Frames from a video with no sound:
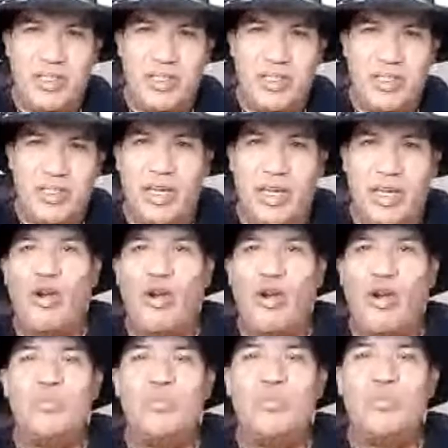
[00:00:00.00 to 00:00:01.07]
the
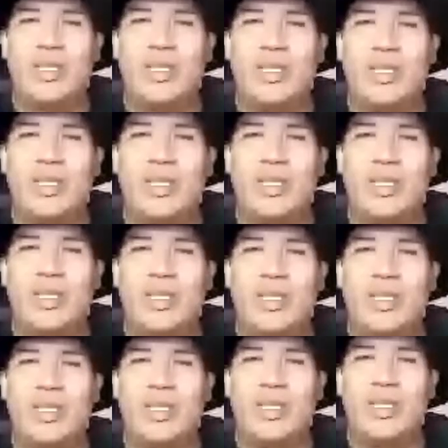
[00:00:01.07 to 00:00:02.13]
arms
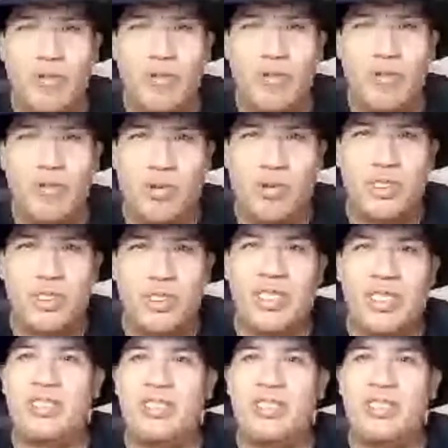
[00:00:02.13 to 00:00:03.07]
equally proportioned?